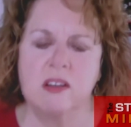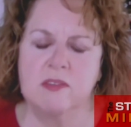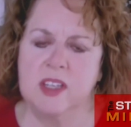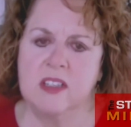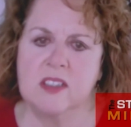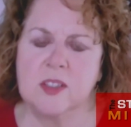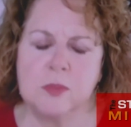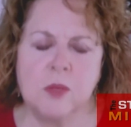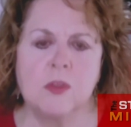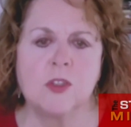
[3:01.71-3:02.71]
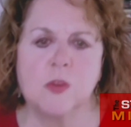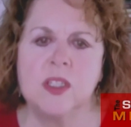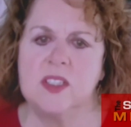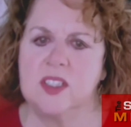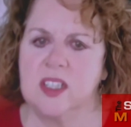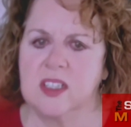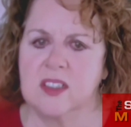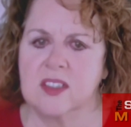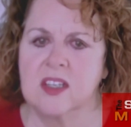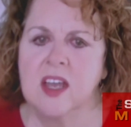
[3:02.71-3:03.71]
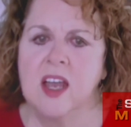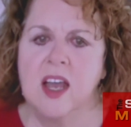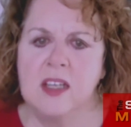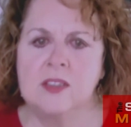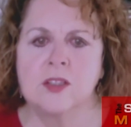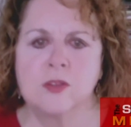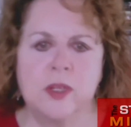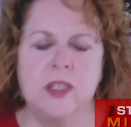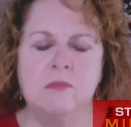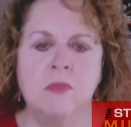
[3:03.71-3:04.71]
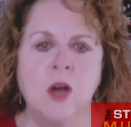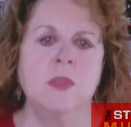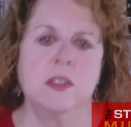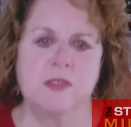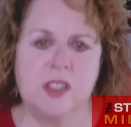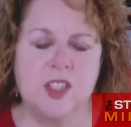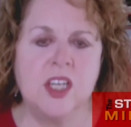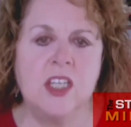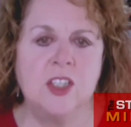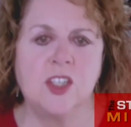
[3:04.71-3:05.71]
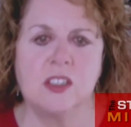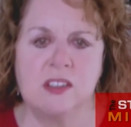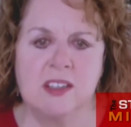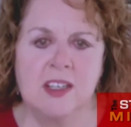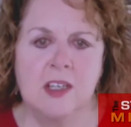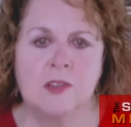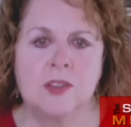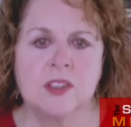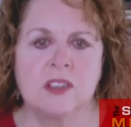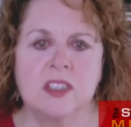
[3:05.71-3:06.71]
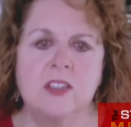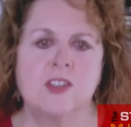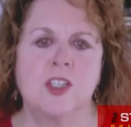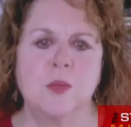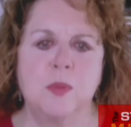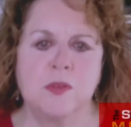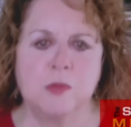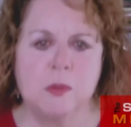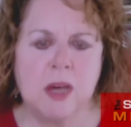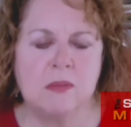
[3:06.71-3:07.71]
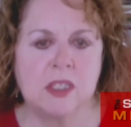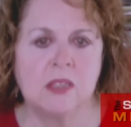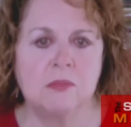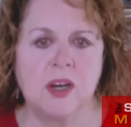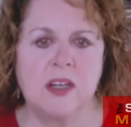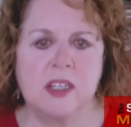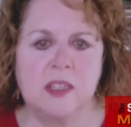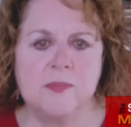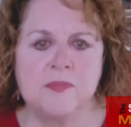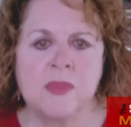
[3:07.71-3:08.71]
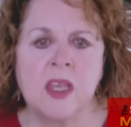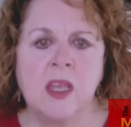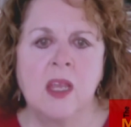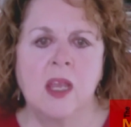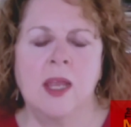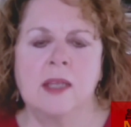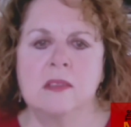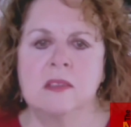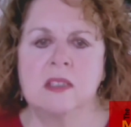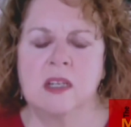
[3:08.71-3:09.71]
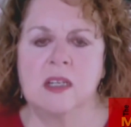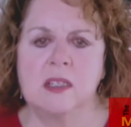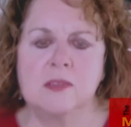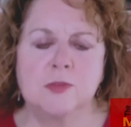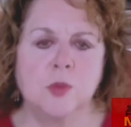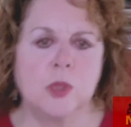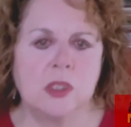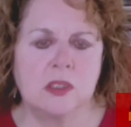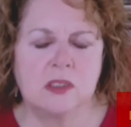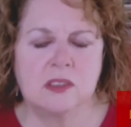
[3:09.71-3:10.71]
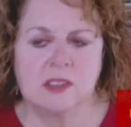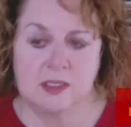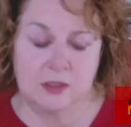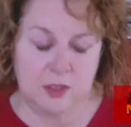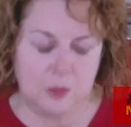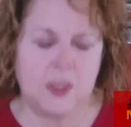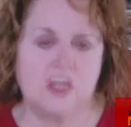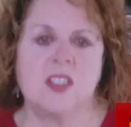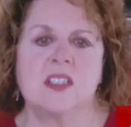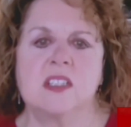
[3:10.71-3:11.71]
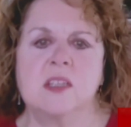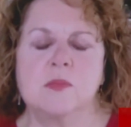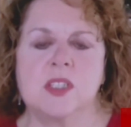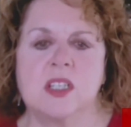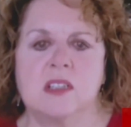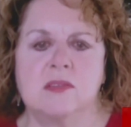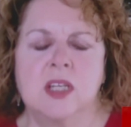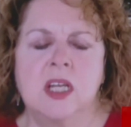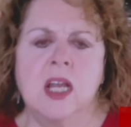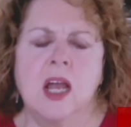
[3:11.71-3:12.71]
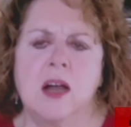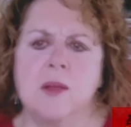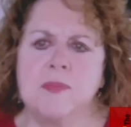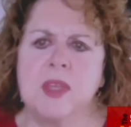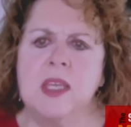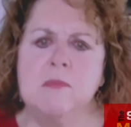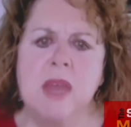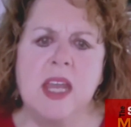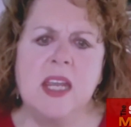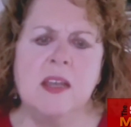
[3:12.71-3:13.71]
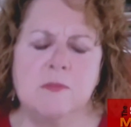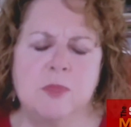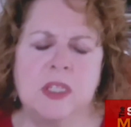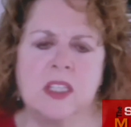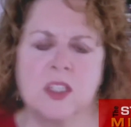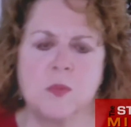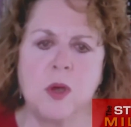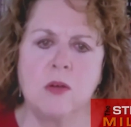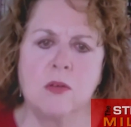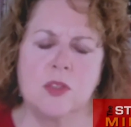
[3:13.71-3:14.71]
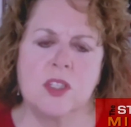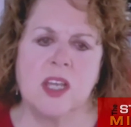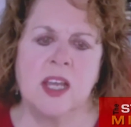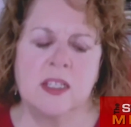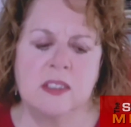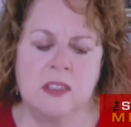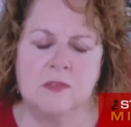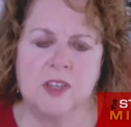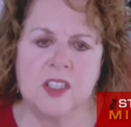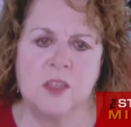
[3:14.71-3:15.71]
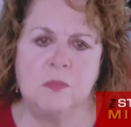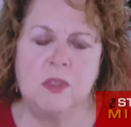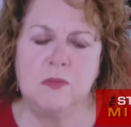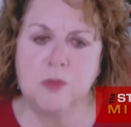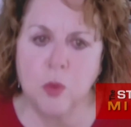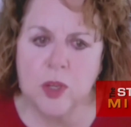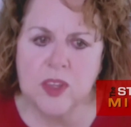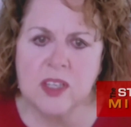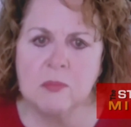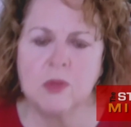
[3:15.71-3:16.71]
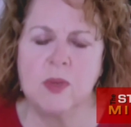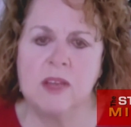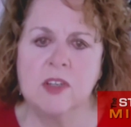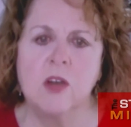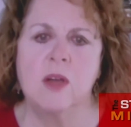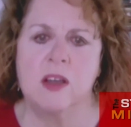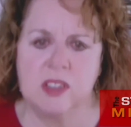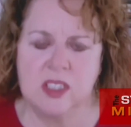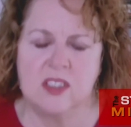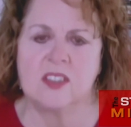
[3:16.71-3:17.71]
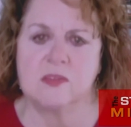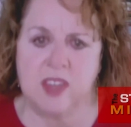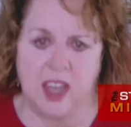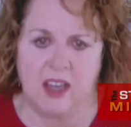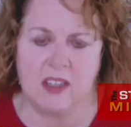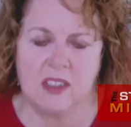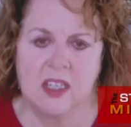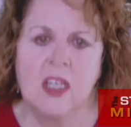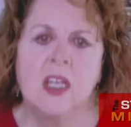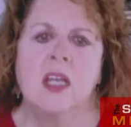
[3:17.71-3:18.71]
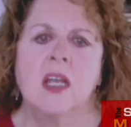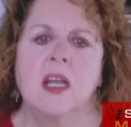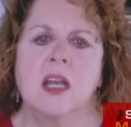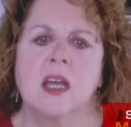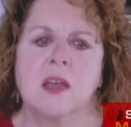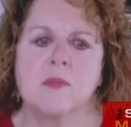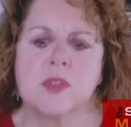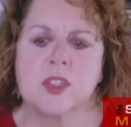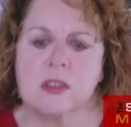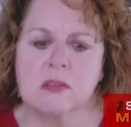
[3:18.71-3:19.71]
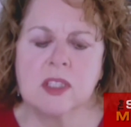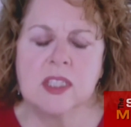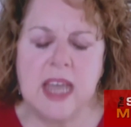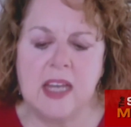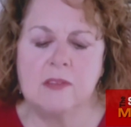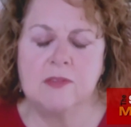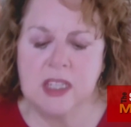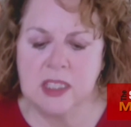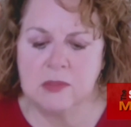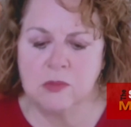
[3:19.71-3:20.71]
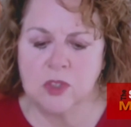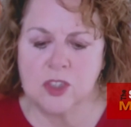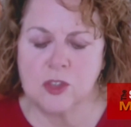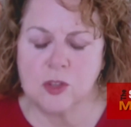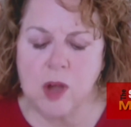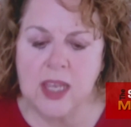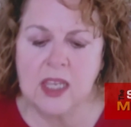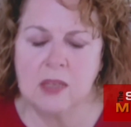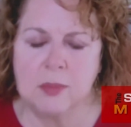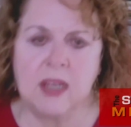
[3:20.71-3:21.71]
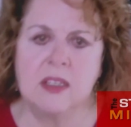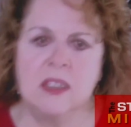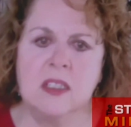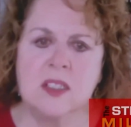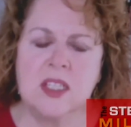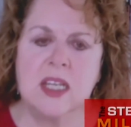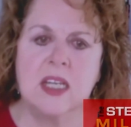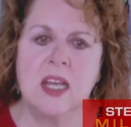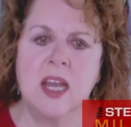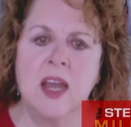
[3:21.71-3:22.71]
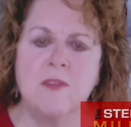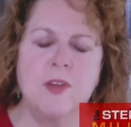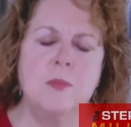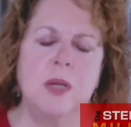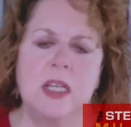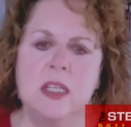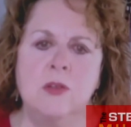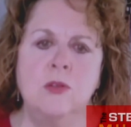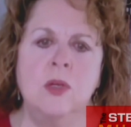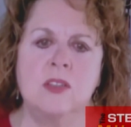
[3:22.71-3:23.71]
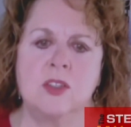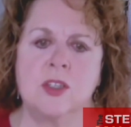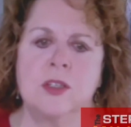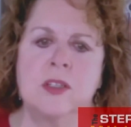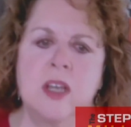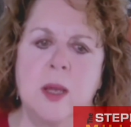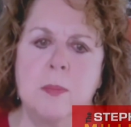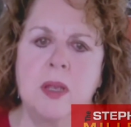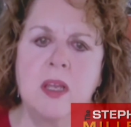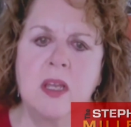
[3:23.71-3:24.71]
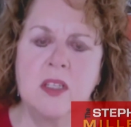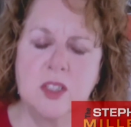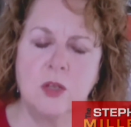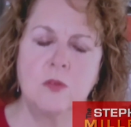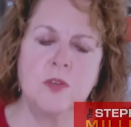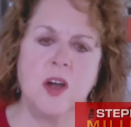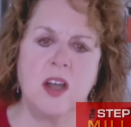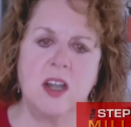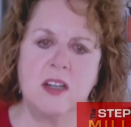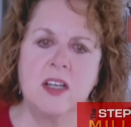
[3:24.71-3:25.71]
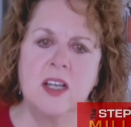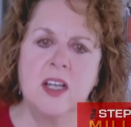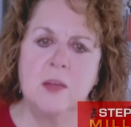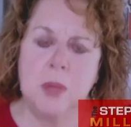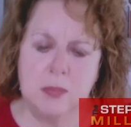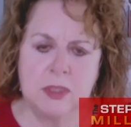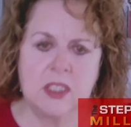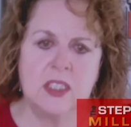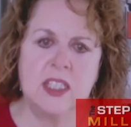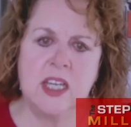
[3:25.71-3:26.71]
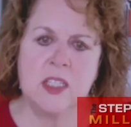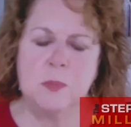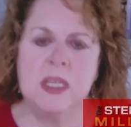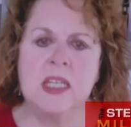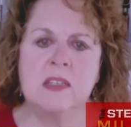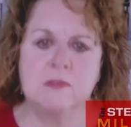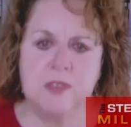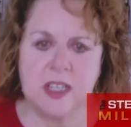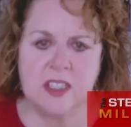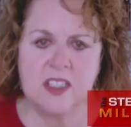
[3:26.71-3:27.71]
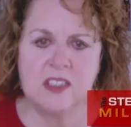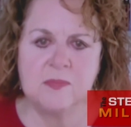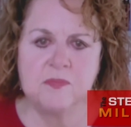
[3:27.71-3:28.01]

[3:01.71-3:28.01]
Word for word: event on September 26th as the great moment of contagion for the leadership of the Republican Party and uh, for uh, the president himself. Um, he may have been exposed and infected before then, but we have no evidence of that. Um, certainly, that event, what's striking about it is that everybody who has turned up so far publicly as being infected